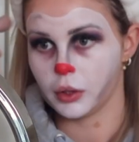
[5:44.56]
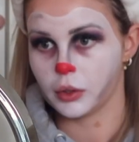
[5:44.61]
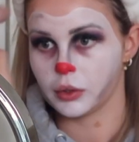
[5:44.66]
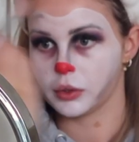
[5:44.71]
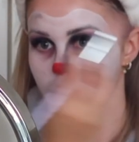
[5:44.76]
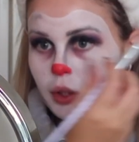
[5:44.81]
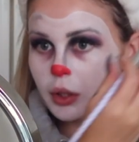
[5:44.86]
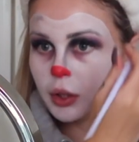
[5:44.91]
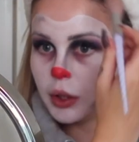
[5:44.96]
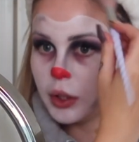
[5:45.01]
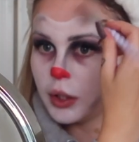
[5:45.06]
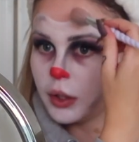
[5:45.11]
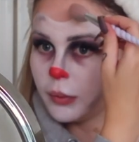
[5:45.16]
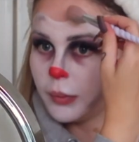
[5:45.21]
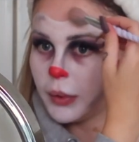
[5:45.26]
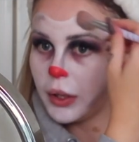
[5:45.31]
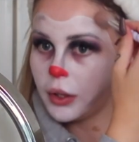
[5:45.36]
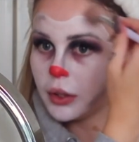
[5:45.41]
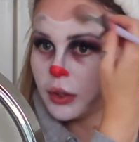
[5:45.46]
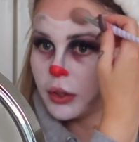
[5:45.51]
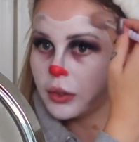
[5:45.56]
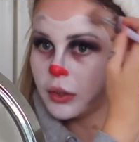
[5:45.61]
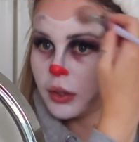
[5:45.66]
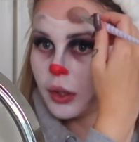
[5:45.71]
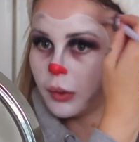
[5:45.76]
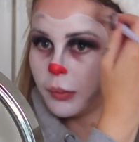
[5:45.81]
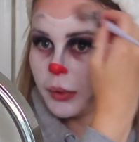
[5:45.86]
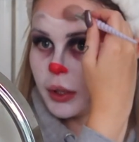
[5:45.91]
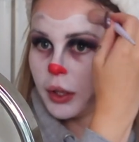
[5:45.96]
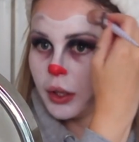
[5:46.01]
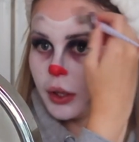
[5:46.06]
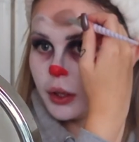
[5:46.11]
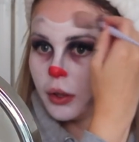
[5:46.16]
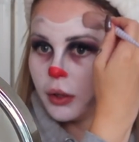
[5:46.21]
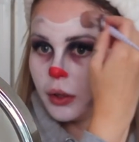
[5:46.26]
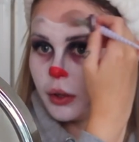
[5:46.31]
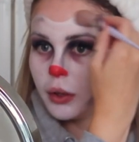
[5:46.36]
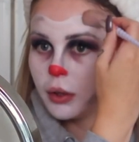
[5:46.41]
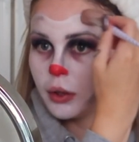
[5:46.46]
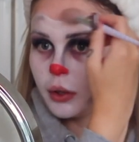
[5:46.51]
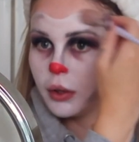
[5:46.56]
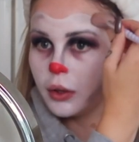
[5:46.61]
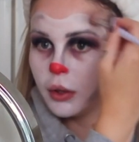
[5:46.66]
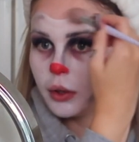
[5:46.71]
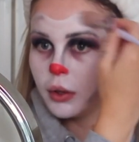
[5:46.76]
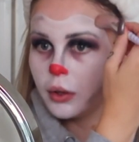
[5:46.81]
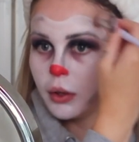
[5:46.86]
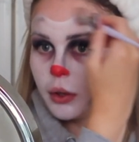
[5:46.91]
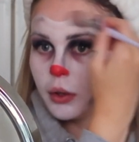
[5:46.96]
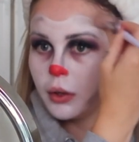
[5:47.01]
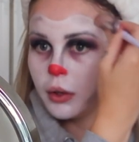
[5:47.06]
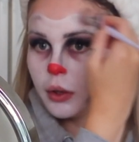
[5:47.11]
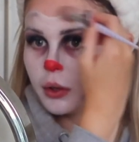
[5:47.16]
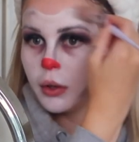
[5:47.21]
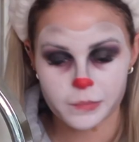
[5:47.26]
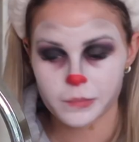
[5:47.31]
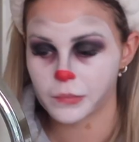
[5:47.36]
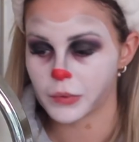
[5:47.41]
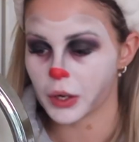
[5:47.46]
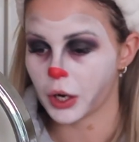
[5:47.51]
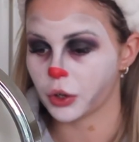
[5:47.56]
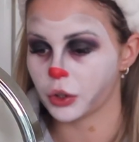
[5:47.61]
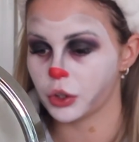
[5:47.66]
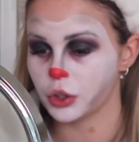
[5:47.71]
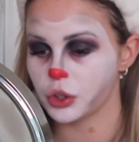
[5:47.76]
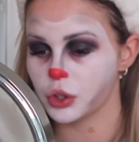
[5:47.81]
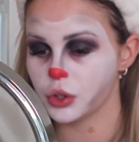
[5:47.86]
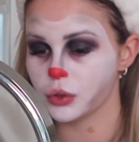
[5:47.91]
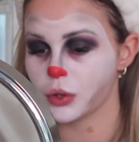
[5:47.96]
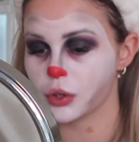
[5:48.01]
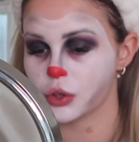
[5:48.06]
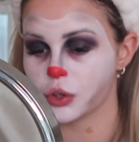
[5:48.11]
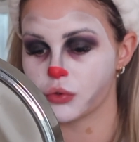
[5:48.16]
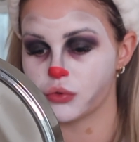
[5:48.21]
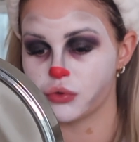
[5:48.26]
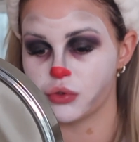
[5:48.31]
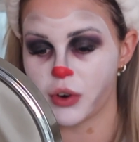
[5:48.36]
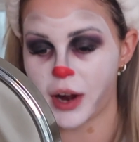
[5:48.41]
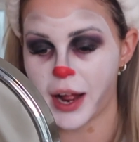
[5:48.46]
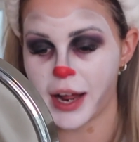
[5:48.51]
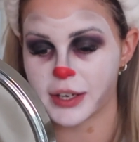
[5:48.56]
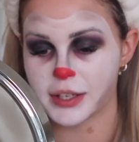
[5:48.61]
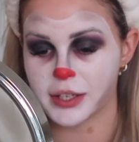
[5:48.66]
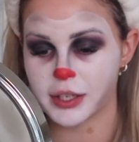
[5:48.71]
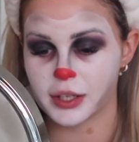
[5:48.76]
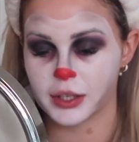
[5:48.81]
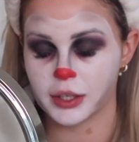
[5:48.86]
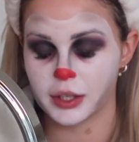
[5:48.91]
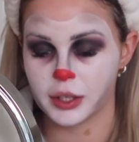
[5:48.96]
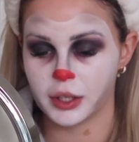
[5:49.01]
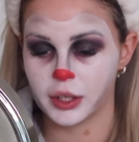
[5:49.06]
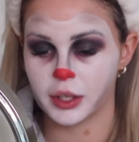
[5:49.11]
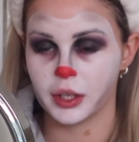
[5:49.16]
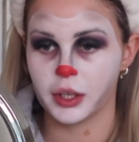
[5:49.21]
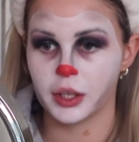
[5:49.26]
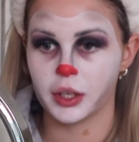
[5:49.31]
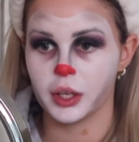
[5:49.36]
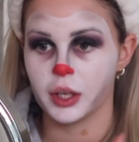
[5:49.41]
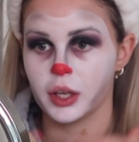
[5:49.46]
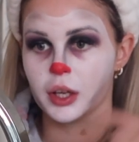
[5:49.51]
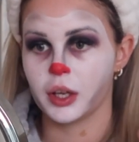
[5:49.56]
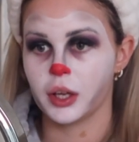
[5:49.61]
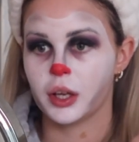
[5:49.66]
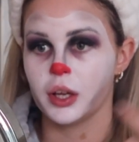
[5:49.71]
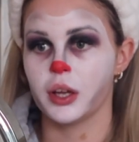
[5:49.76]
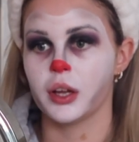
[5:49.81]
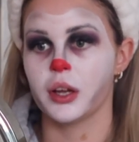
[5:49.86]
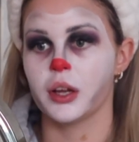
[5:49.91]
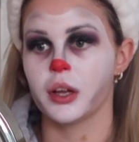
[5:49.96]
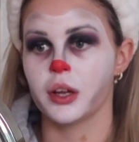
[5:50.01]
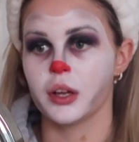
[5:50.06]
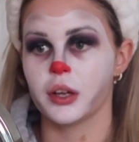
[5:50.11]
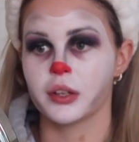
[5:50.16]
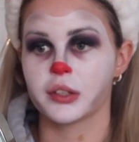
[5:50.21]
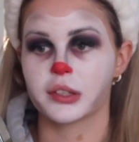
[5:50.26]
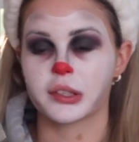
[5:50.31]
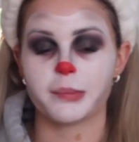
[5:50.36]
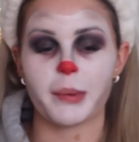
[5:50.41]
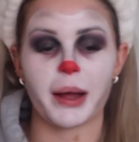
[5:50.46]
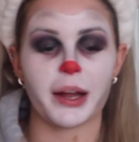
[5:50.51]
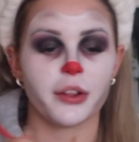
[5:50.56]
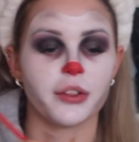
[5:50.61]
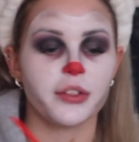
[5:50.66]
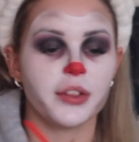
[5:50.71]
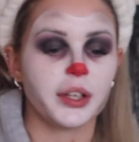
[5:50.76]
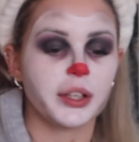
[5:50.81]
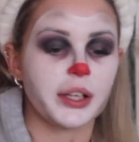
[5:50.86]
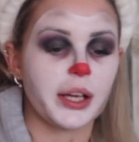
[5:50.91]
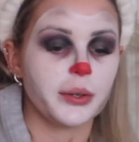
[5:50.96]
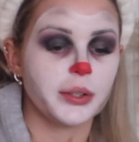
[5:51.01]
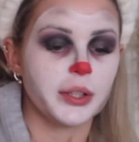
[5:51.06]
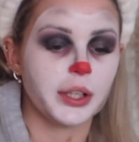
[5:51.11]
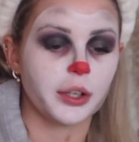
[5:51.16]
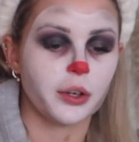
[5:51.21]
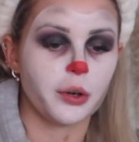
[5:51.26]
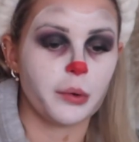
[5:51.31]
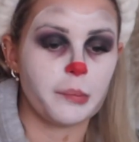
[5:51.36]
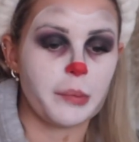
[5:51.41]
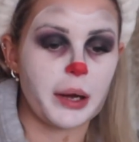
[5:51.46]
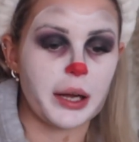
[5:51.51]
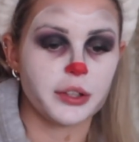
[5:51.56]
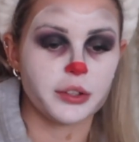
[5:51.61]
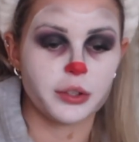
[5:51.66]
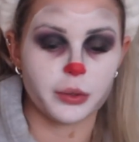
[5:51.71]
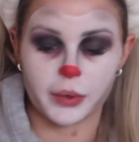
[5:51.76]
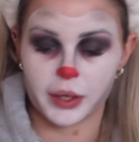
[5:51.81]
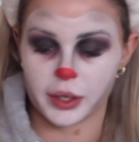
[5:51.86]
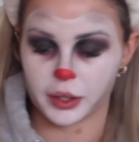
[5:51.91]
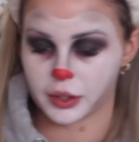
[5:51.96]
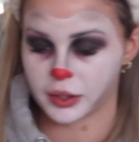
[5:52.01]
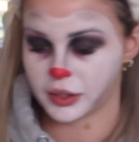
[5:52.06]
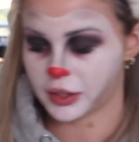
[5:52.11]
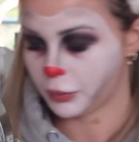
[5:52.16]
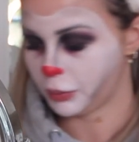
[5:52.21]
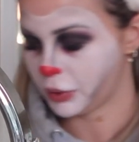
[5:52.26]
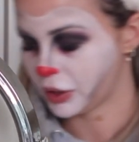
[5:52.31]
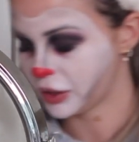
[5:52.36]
Just a little bit at the top here. I'm going to do the red smile thing now and then come back to it, because then we